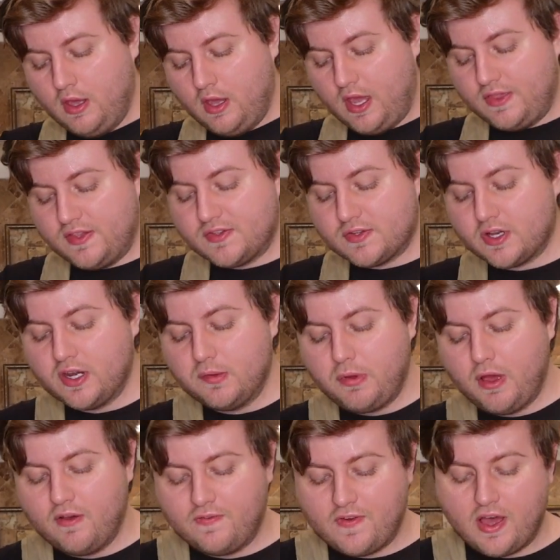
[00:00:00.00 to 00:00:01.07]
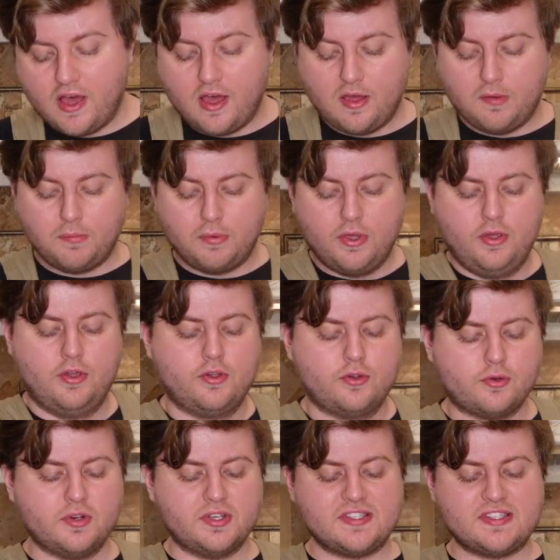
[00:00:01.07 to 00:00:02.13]
And these are gonna puff up.
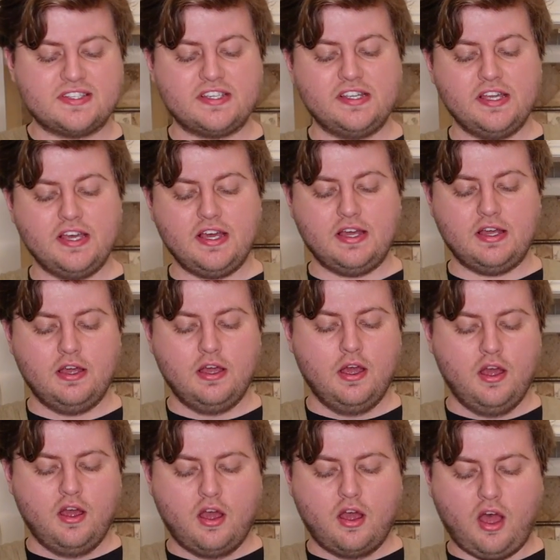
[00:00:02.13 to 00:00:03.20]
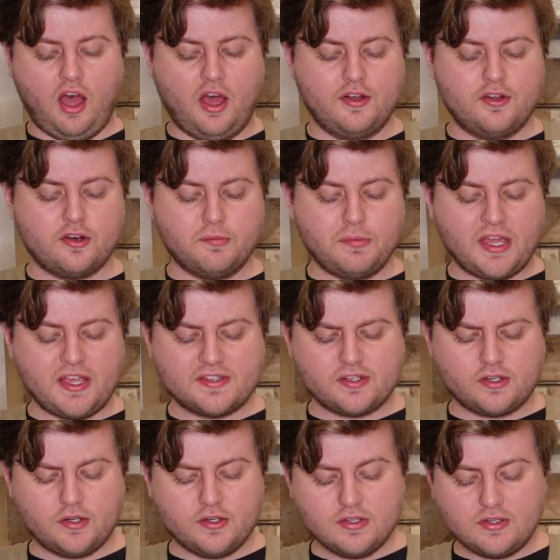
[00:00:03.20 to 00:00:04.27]
Christina underbakes
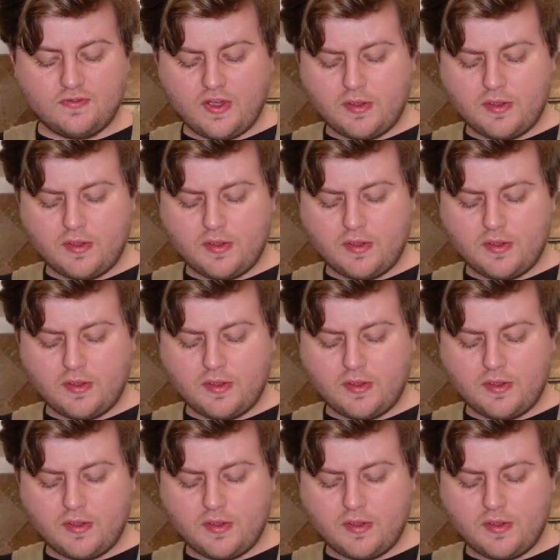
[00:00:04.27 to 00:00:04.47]
hers, if